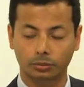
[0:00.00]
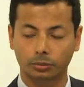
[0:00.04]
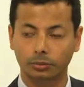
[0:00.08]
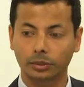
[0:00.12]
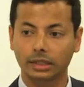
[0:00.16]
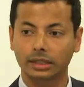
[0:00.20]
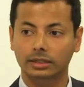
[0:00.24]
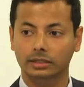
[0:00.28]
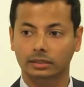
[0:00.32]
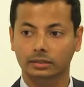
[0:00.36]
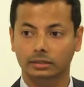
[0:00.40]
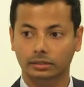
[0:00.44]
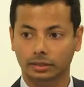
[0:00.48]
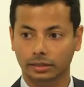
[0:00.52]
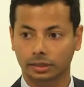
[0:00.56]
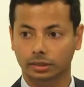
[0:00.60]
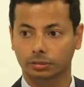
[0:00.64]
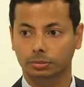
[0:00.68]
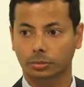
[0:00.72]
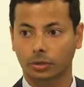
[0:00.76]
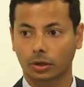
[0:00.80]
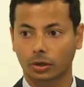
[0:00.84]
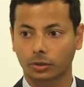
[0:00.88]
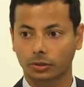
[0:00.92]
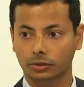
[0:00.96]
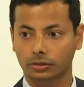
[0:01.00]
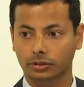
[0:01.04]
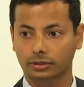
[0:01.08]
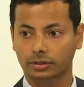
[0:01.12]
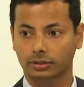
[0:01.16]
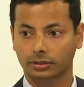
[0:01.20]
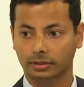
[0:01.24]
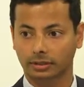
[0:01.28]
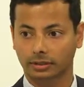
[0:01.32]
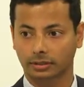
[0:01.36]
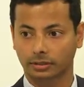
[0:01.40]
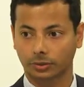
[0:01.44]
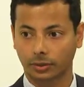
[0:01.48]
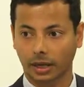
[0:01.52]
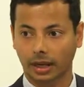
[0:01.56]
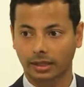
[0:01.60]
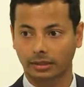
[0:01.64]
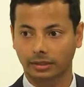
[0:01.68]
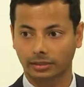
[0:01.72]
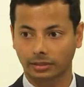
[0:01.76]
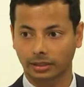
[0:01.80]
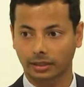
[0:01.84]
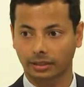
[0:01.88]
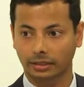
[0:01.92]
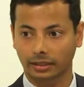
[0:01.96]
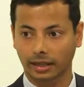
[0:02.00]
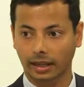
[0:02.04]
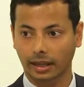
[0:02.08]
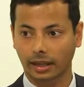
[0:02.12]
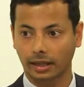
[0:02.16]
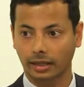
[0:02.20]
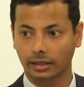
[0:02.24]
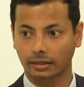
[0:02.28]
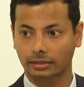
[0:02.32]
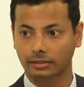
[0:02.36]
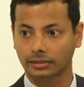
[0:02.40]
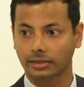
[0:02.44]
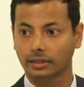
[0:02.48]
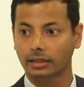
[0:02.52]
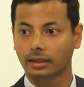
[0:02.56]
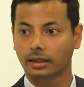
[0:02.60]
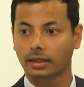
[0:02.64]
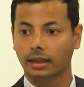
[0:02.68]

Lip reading: regional exposures the strategy takes